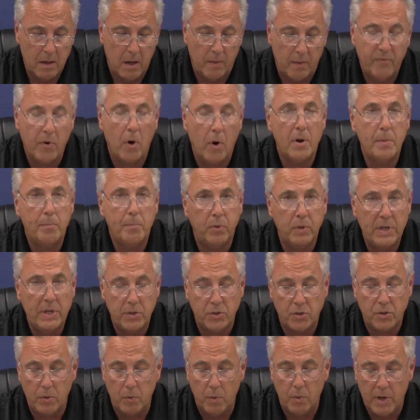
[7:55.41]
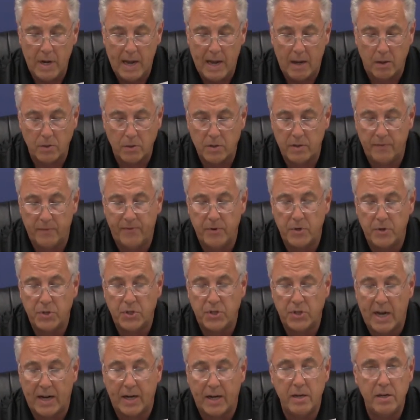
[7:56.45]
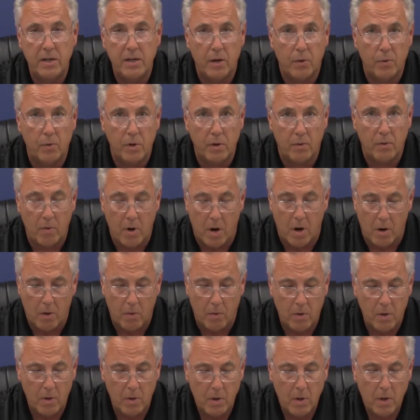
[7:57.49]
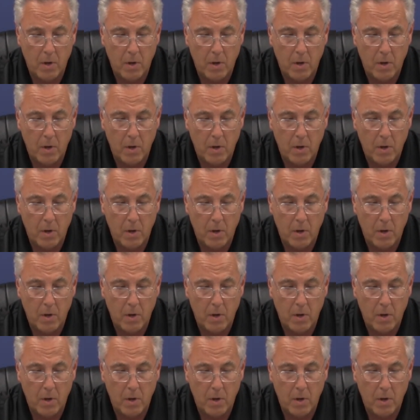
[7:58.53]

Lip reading: I'm very pleased to announce that for the second year in a row,